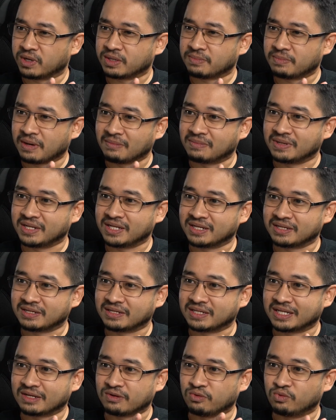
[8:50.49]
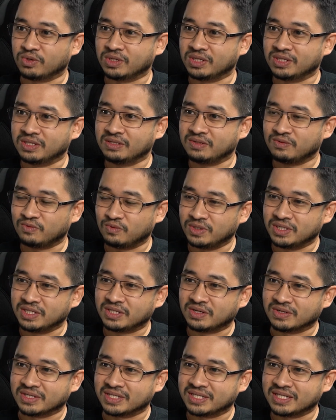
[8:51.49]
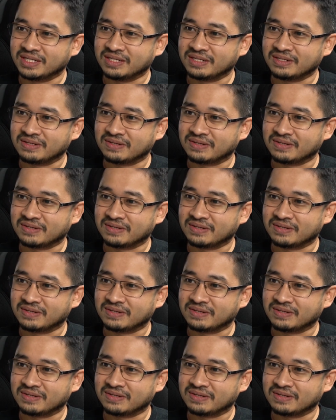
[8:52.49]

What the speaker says: public? It's like a world concern.